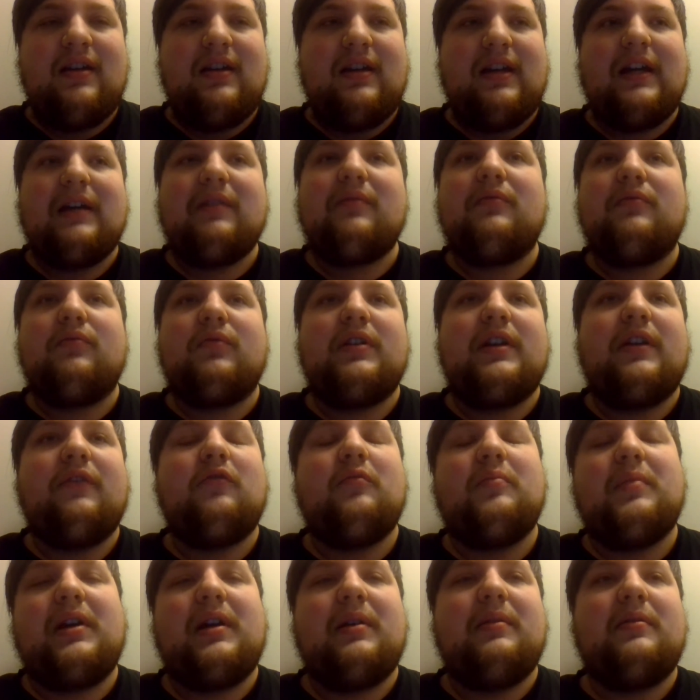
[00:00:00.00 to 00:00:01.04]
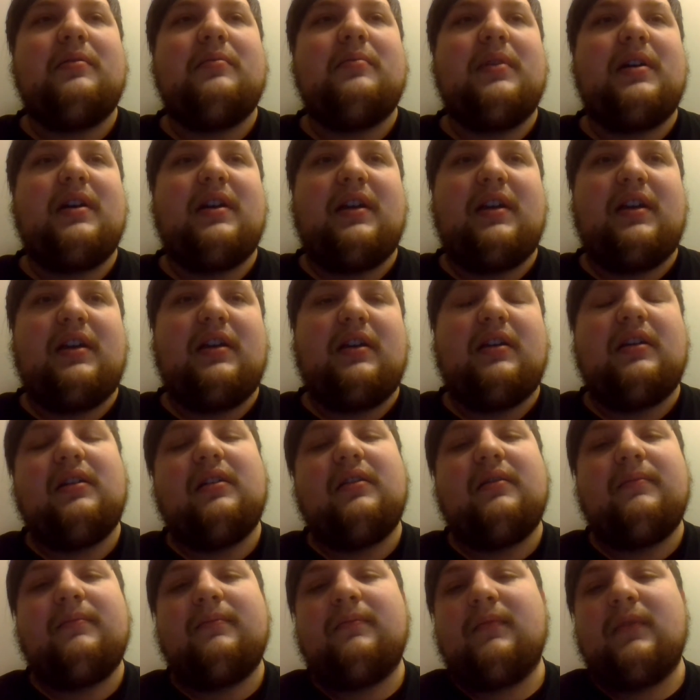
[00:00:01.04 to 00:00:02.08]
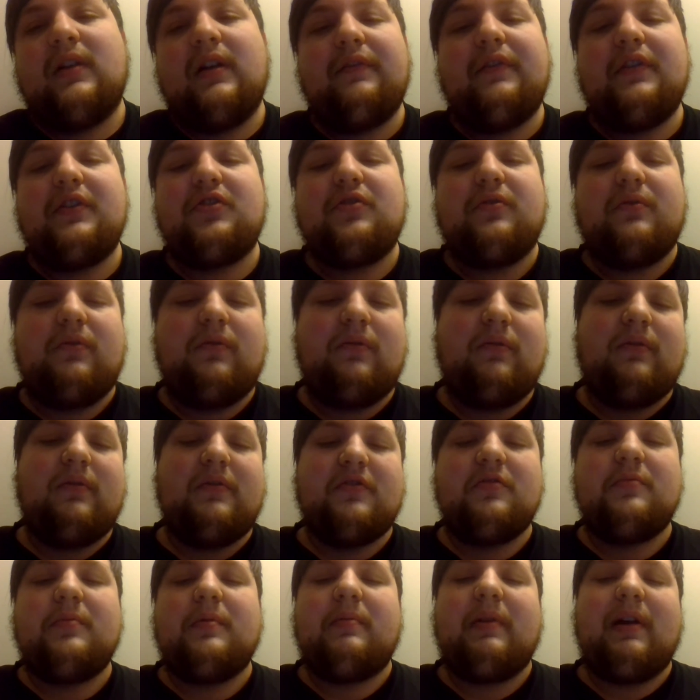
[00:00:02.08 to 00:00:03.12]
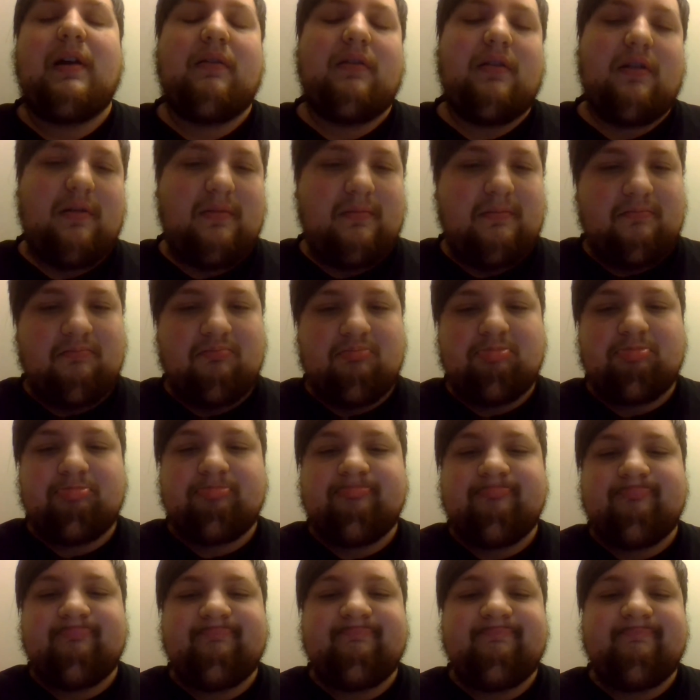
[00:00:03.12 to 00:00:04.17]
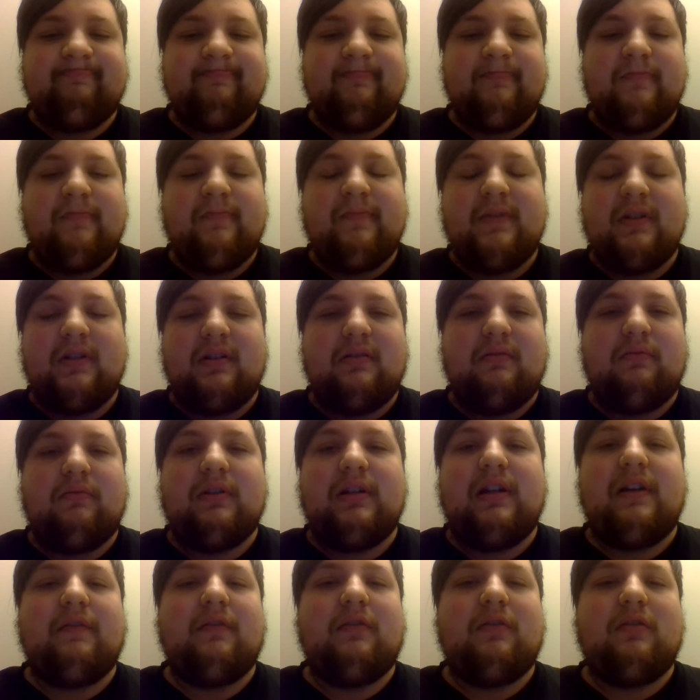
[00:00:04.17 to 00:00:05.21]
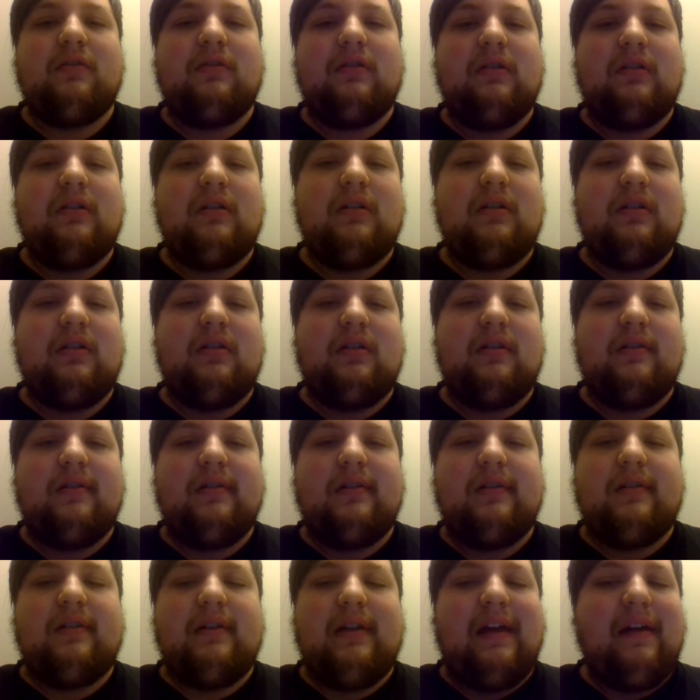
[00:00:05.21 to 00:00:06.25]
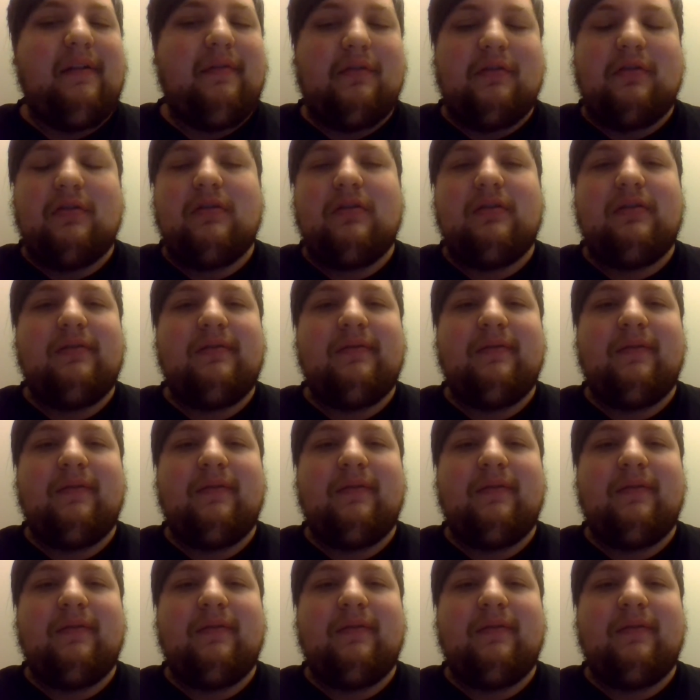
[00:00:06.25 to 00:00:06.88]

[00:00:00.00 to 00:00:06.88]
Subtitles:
and would never become a eventual superpower. Would never, ever,